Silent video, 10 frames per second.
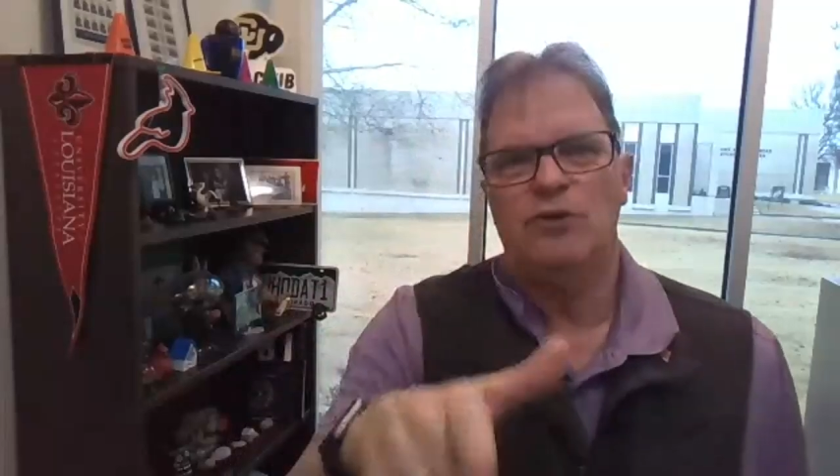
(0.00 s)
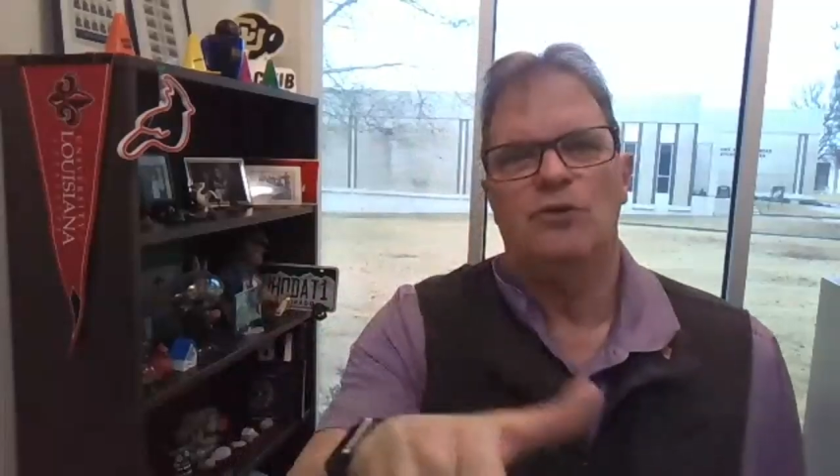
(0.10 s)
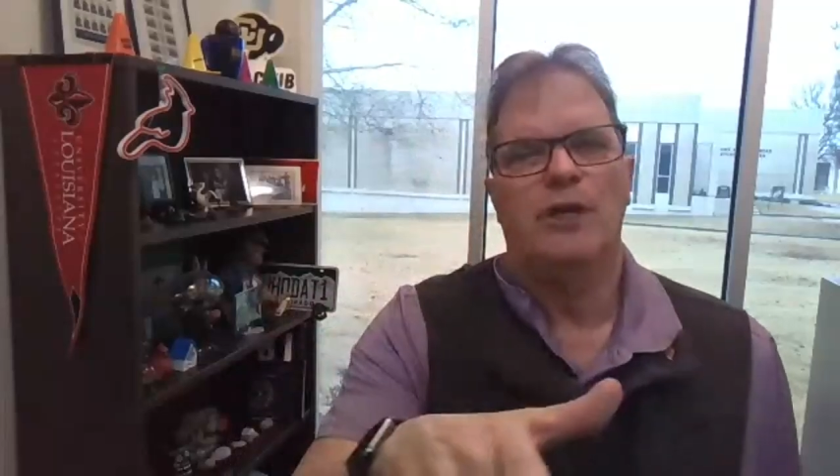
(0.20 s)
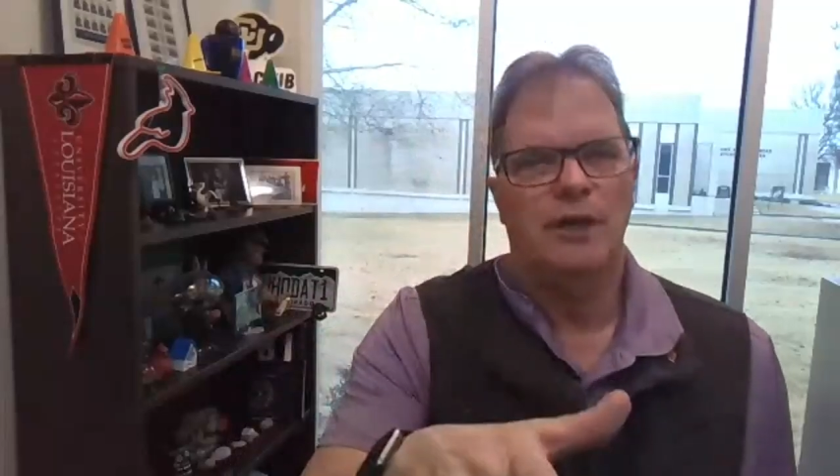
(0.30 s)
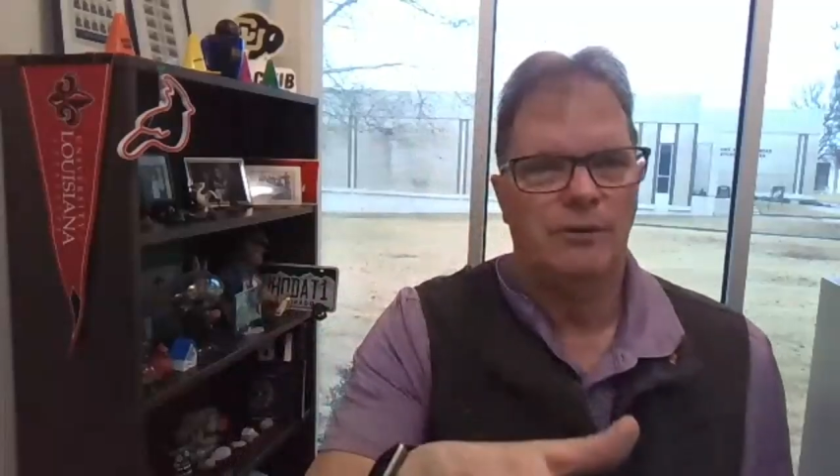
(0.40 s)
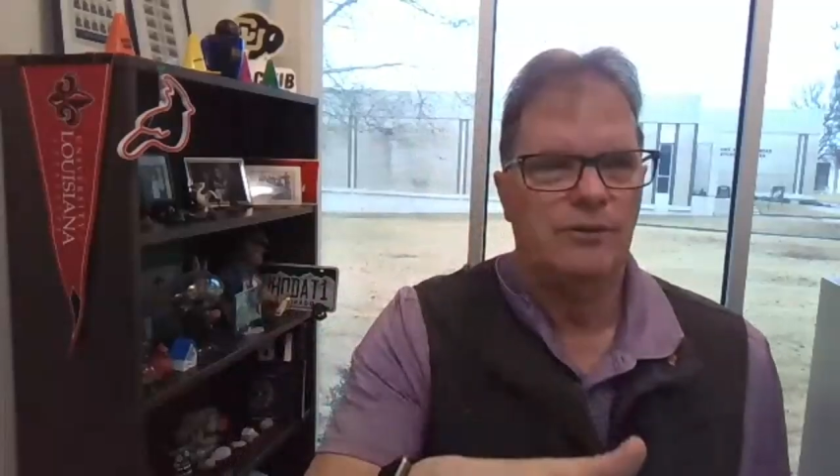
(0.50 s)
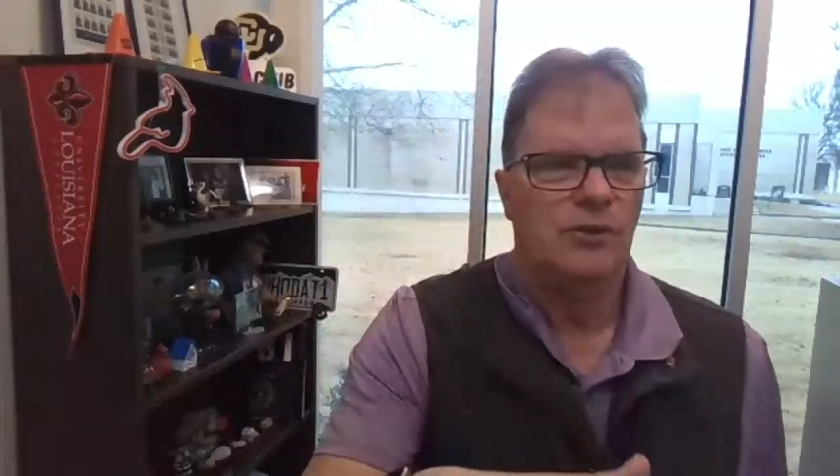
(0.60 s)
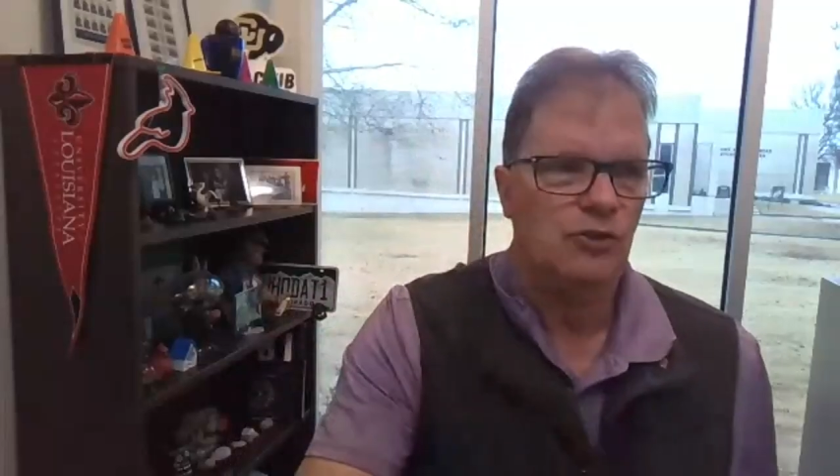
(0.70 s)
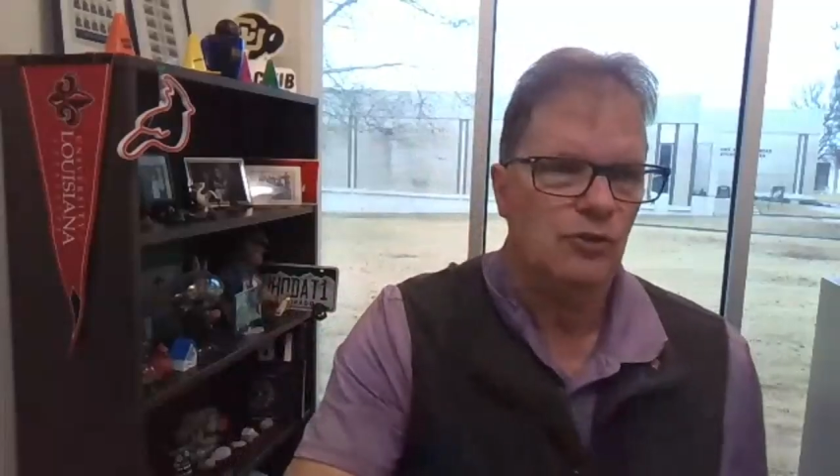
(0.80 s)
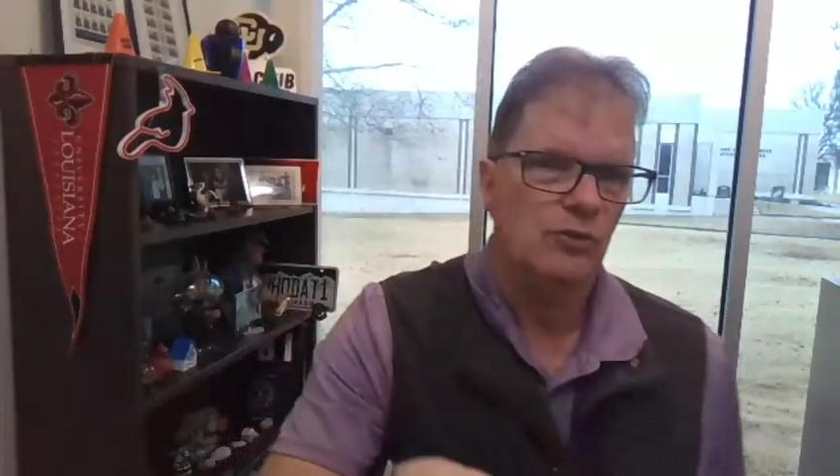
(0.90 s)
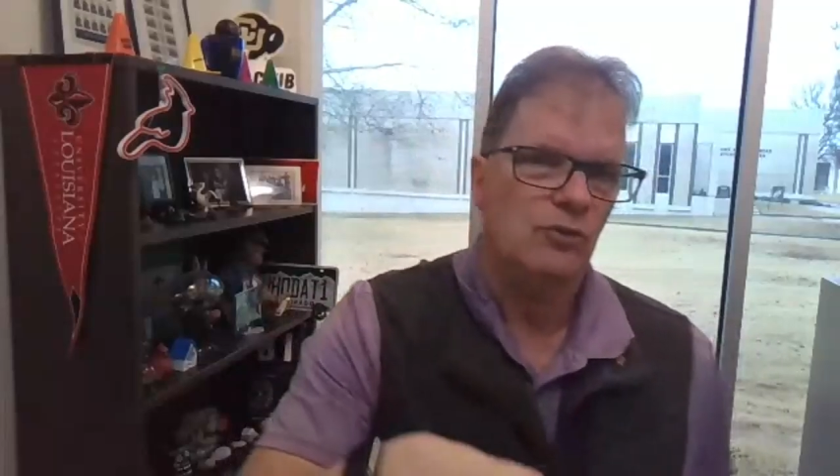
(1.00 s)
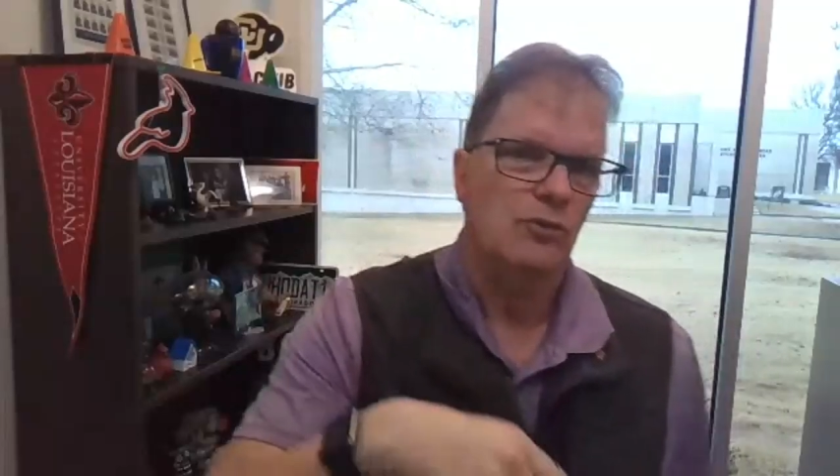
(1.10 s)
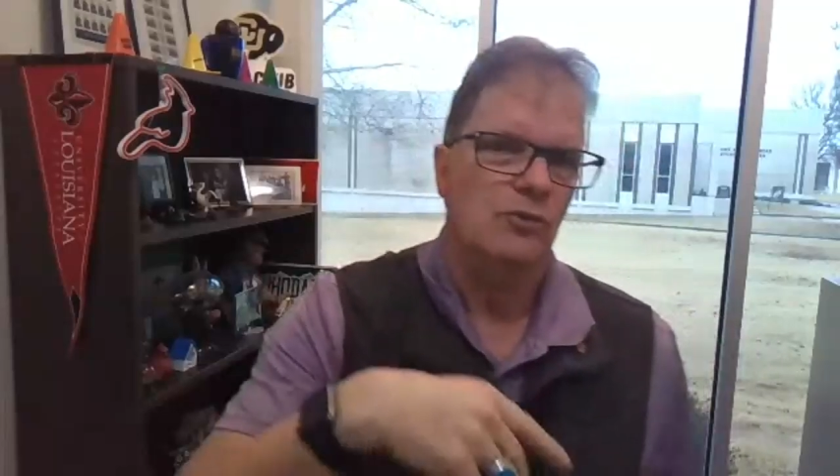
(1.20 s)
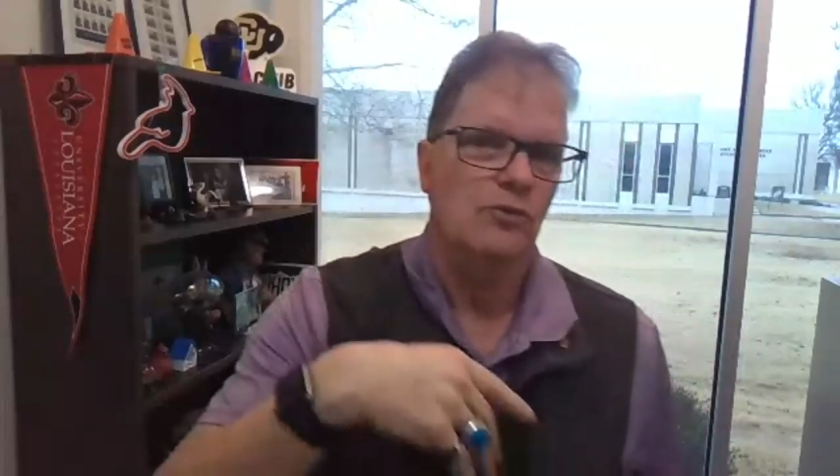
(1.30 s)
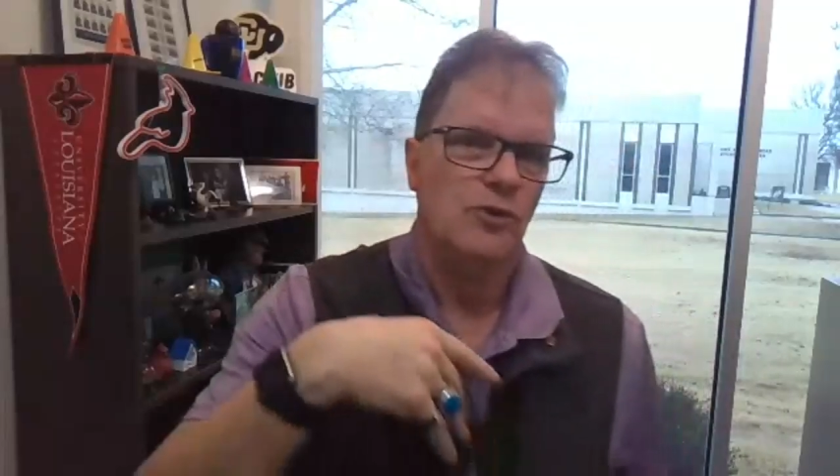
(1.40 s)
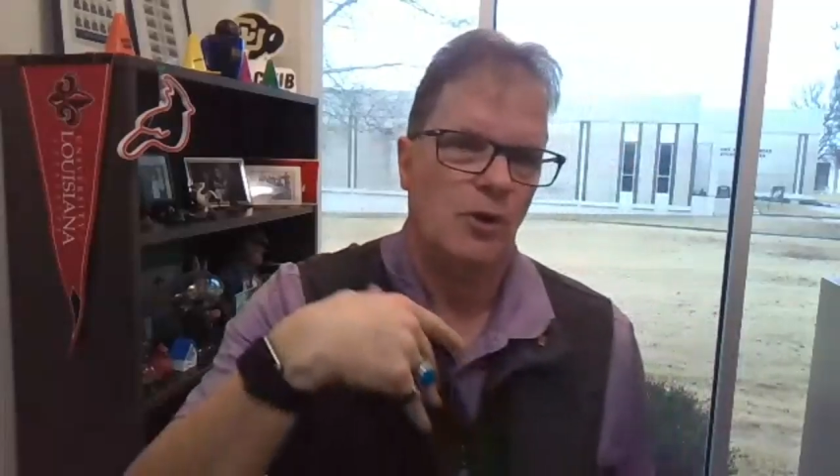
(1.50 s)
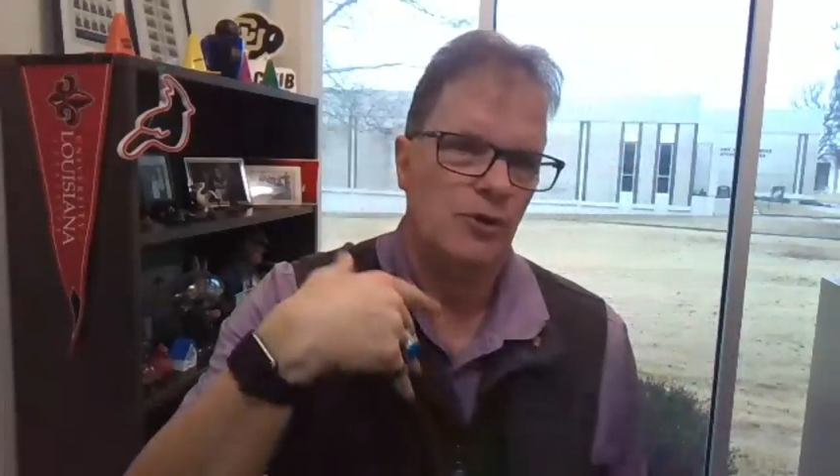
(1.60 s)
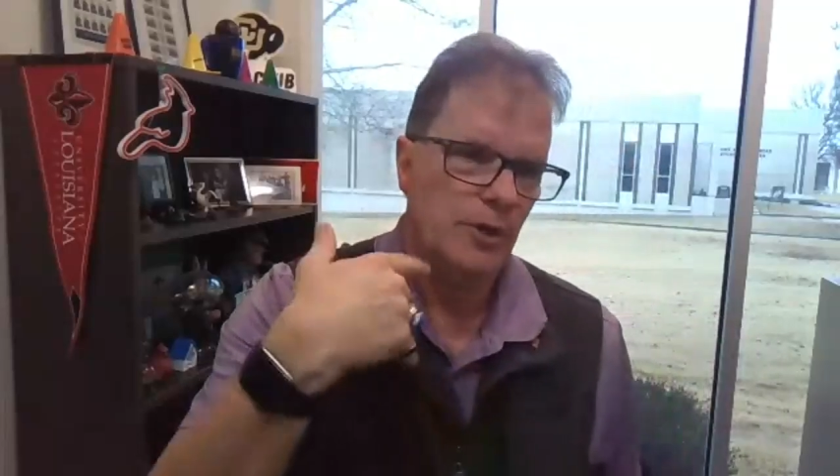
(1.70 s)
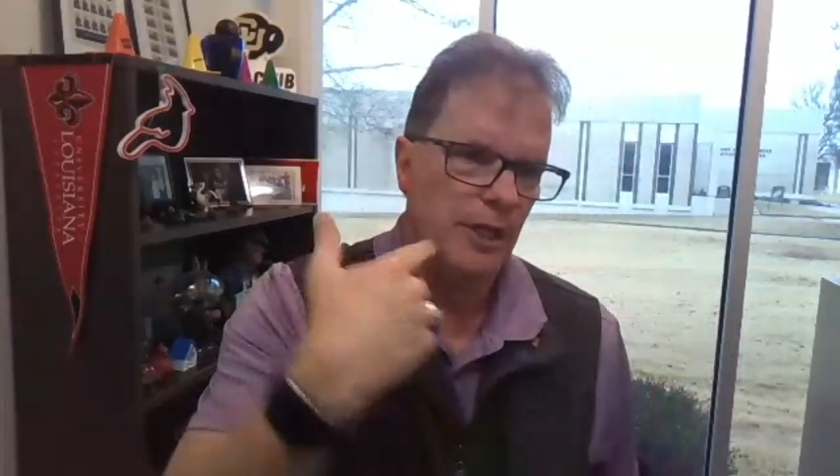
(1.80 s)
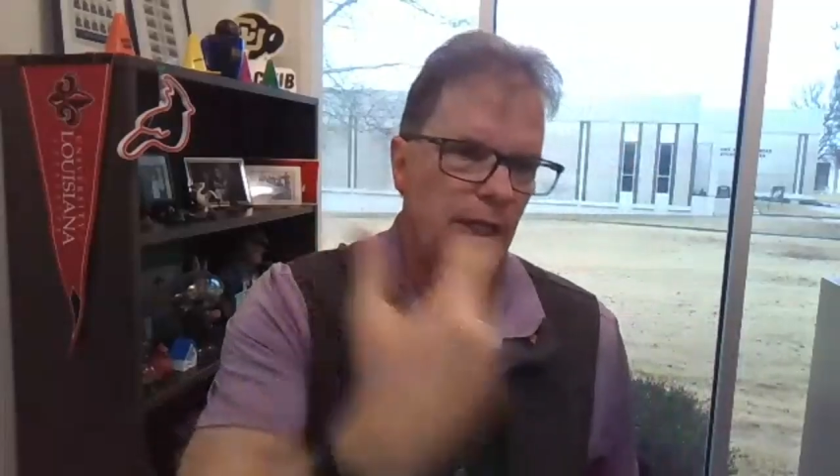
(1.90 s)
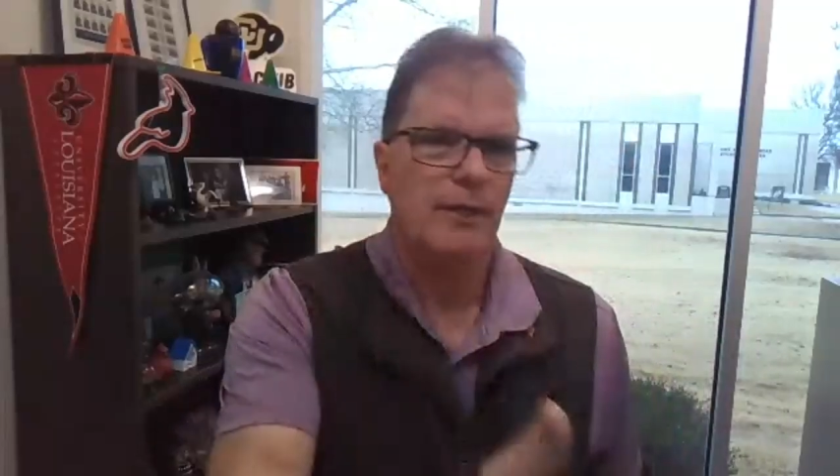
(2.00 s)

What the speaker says: So whenever you're hearing the news